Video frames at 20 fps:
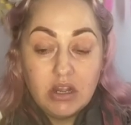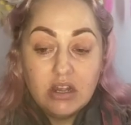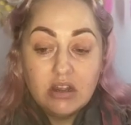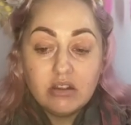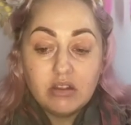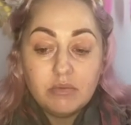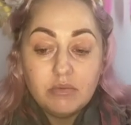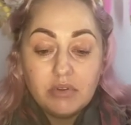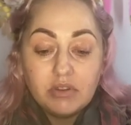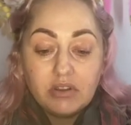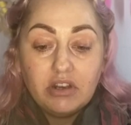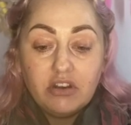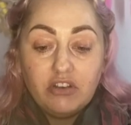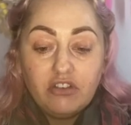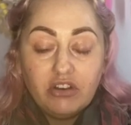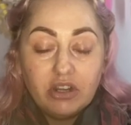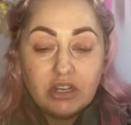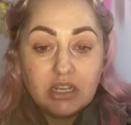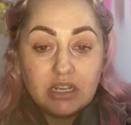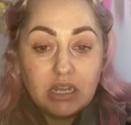So I'm just to
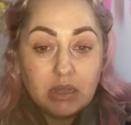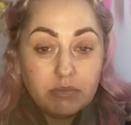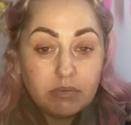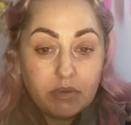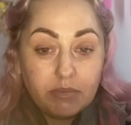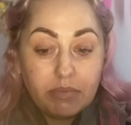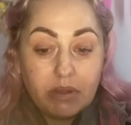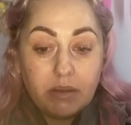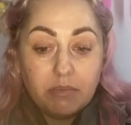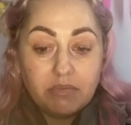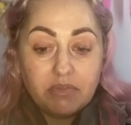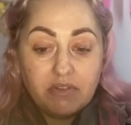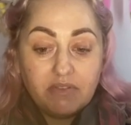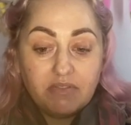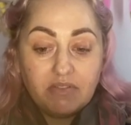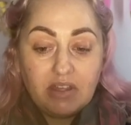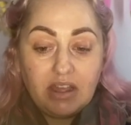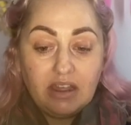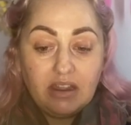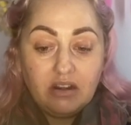chuck a couple of pumps of
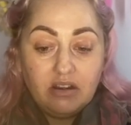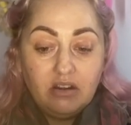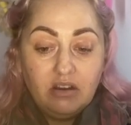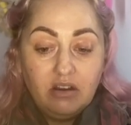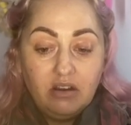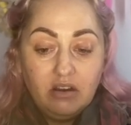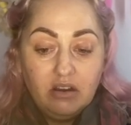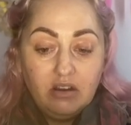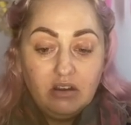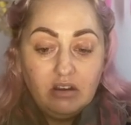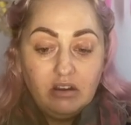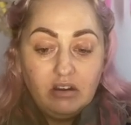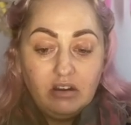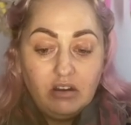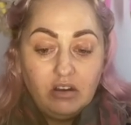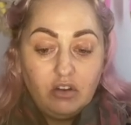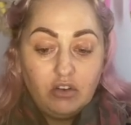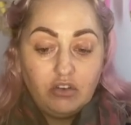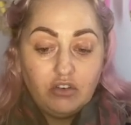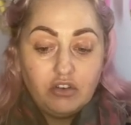that
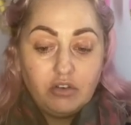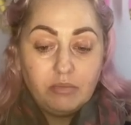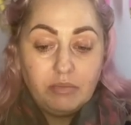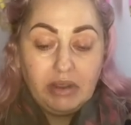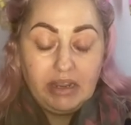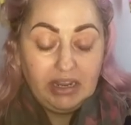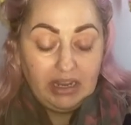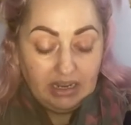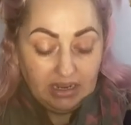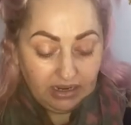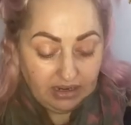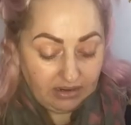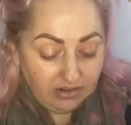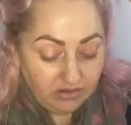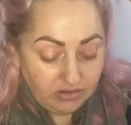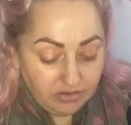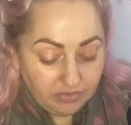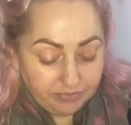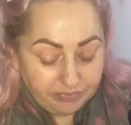onto my hand.